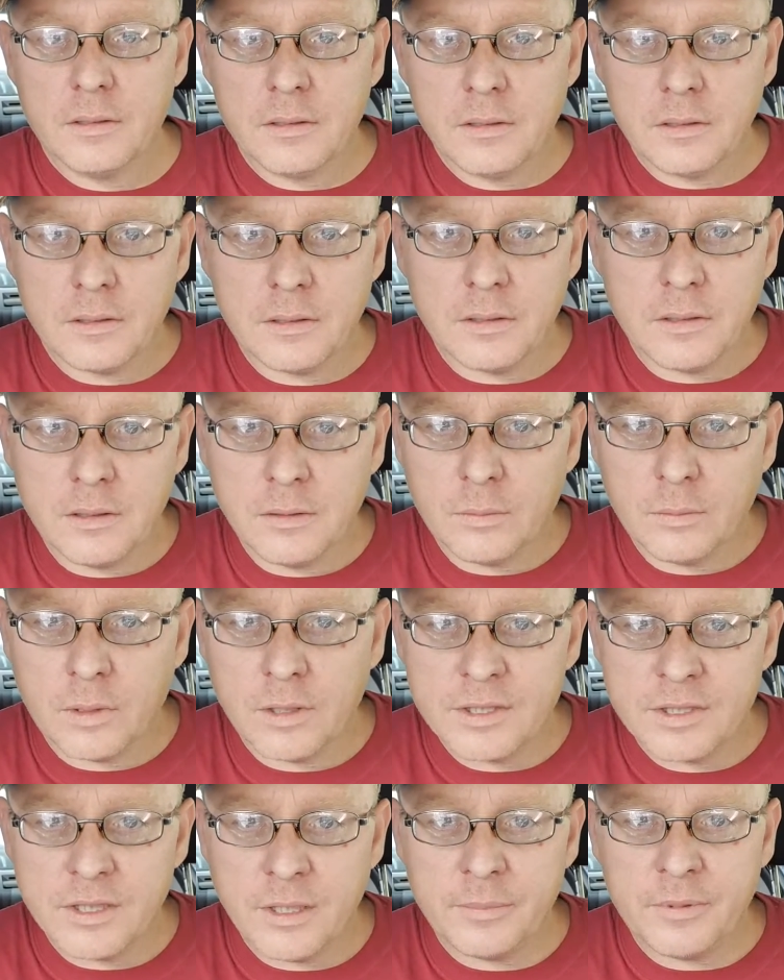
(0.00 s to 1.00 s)
What
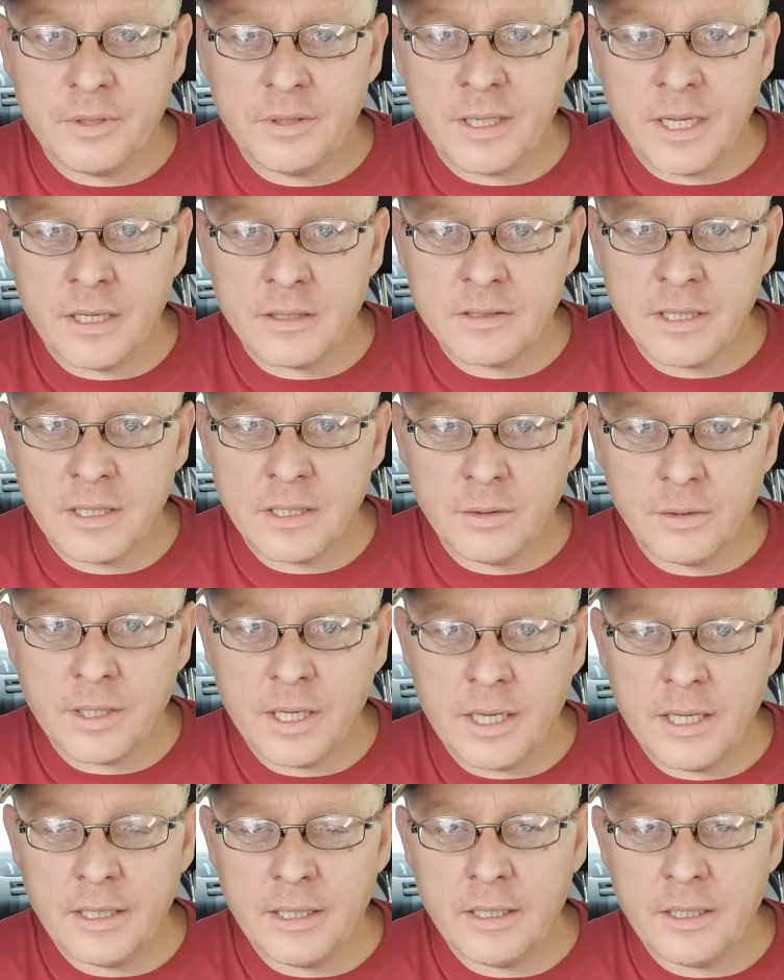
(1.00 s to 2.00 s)
is she up to now? Said,
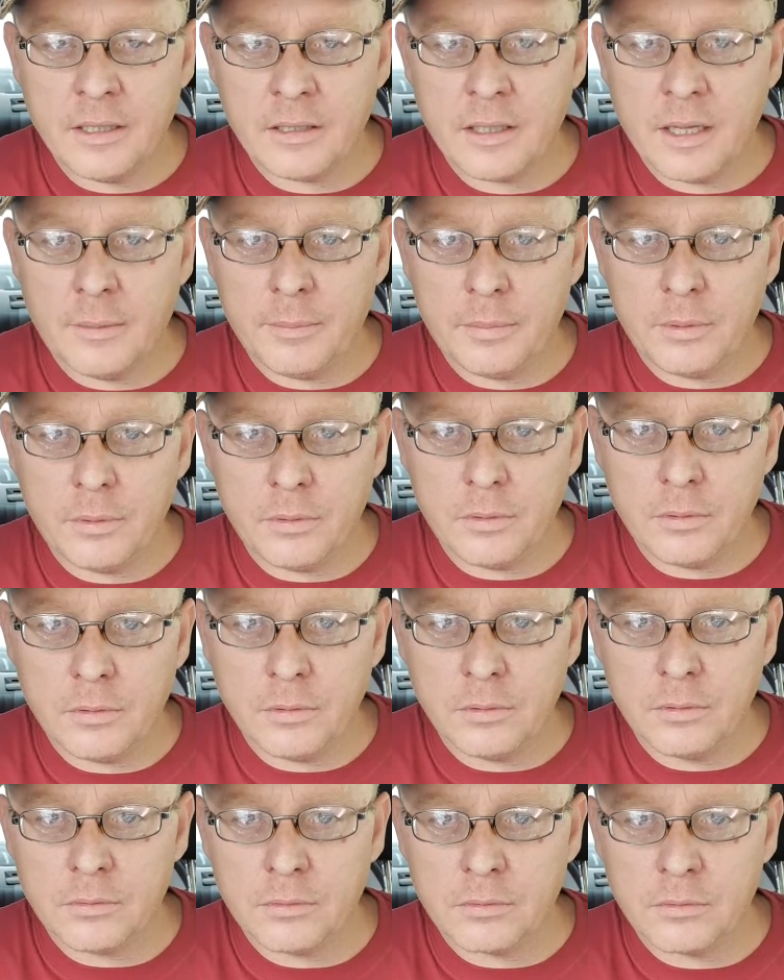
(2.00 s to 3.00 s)
okay, get a
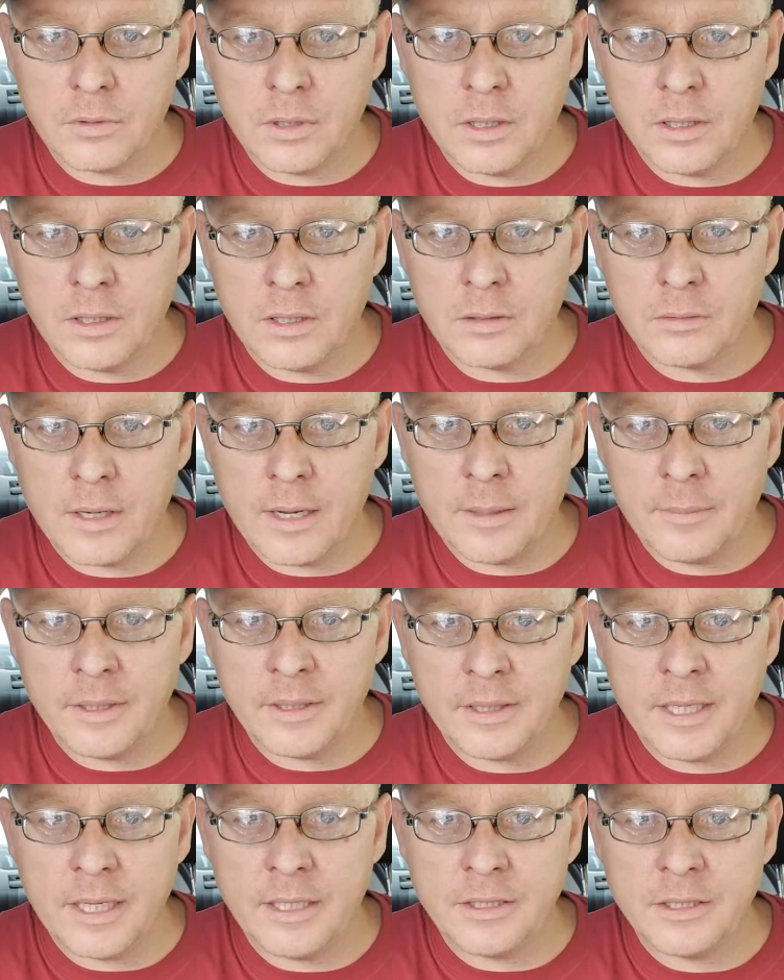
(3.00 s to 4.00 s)
couple rabbit
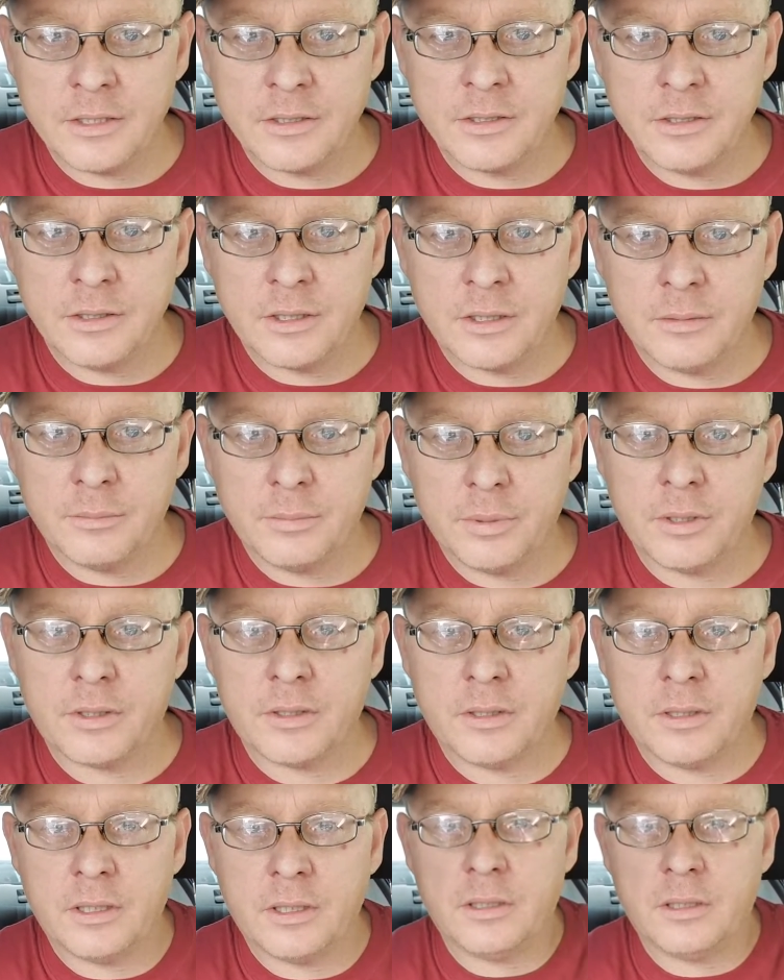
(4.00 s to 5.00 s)
cages. You could
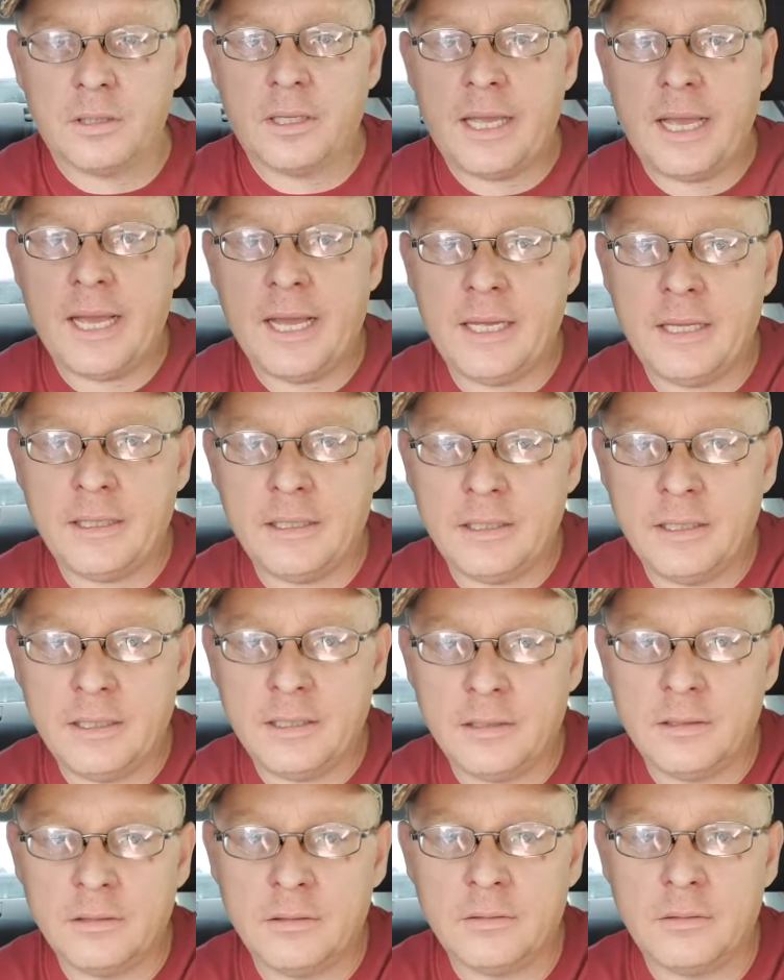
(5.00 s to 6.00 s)
put the cat
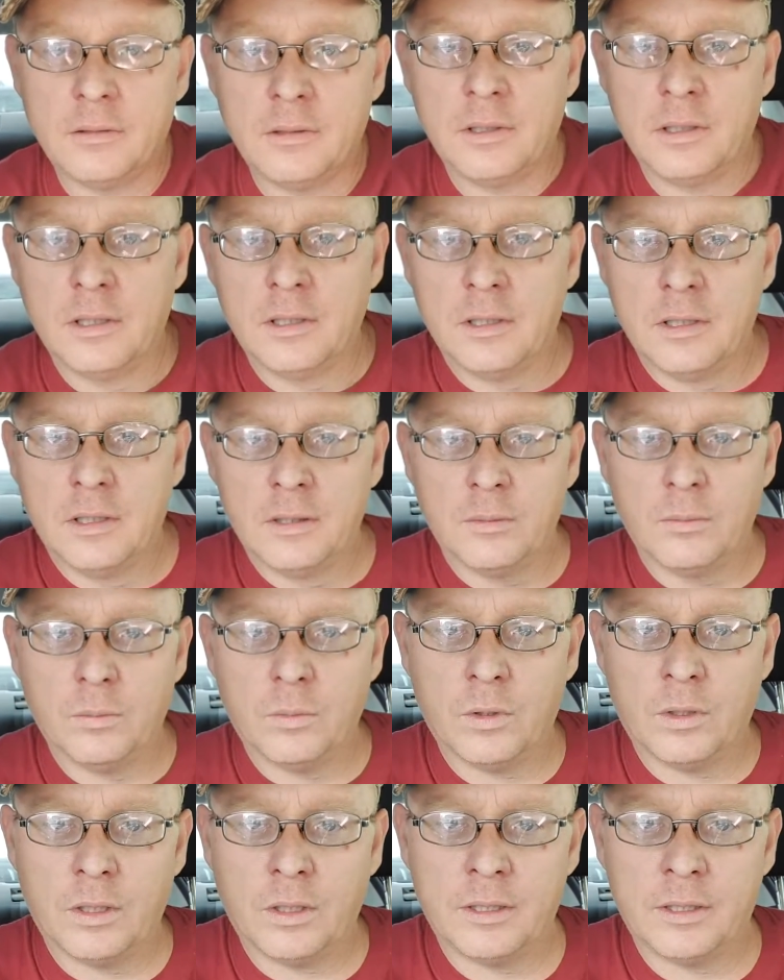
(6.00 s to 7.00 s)
in
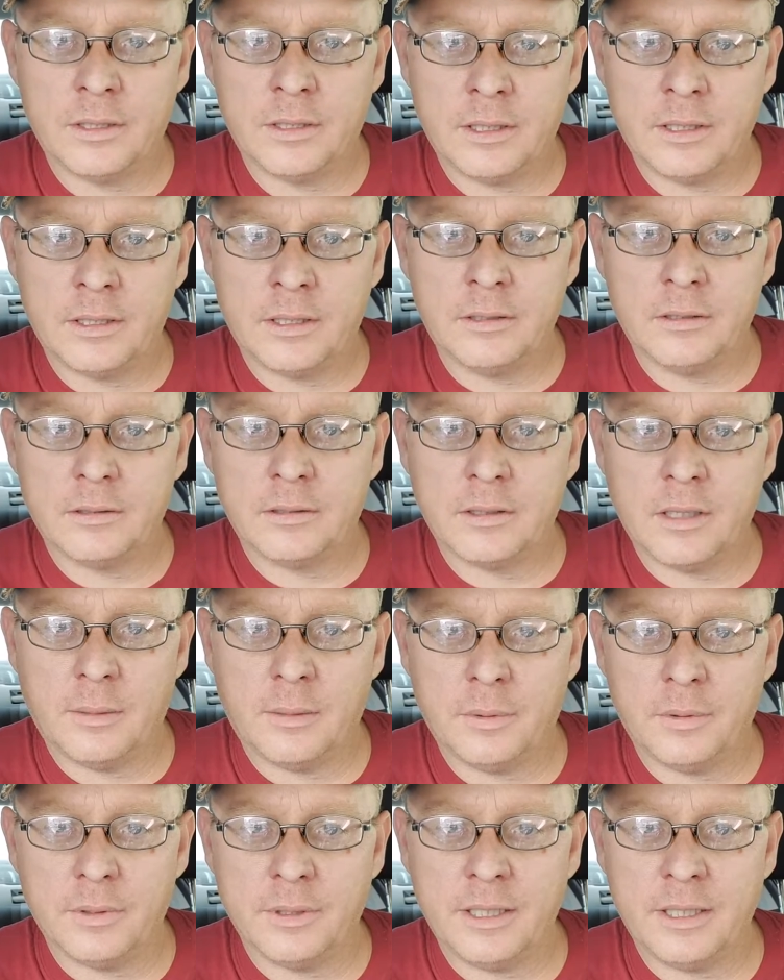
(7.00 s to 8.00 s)
one and a
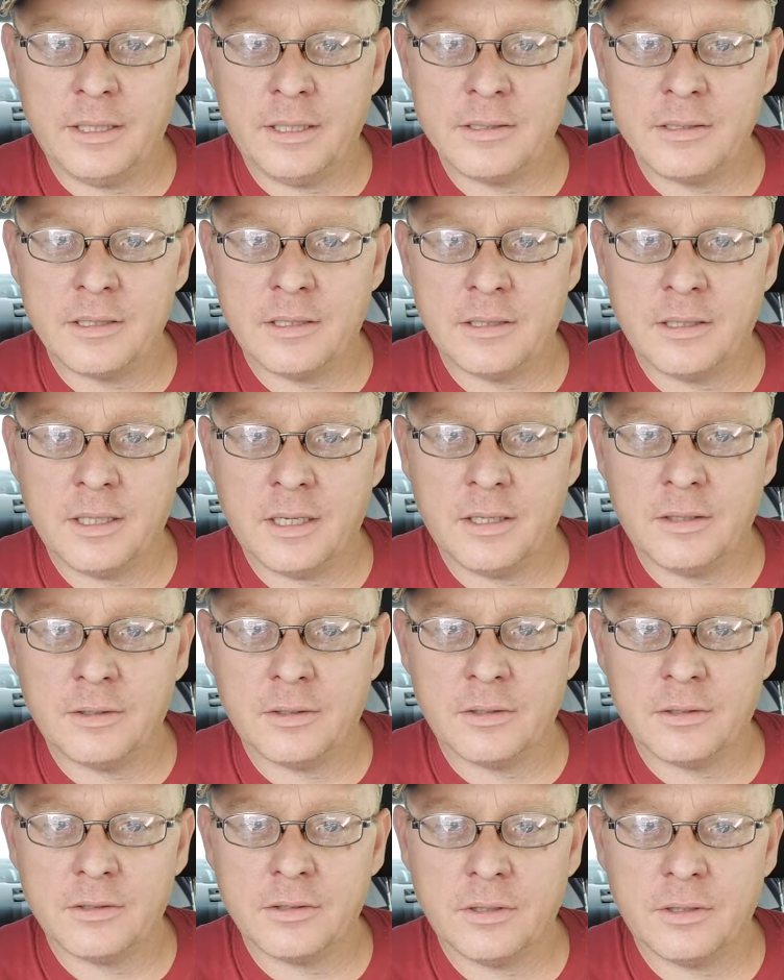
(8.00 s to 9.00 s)
couple hens in the
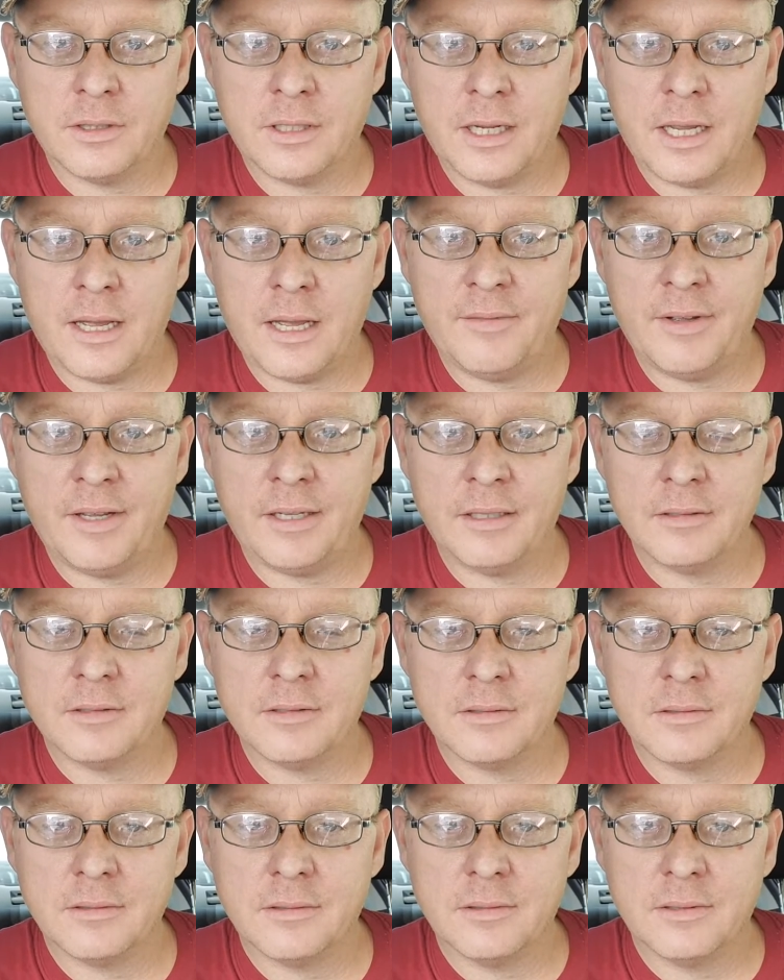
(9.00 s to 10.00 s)
other, so you have eggs.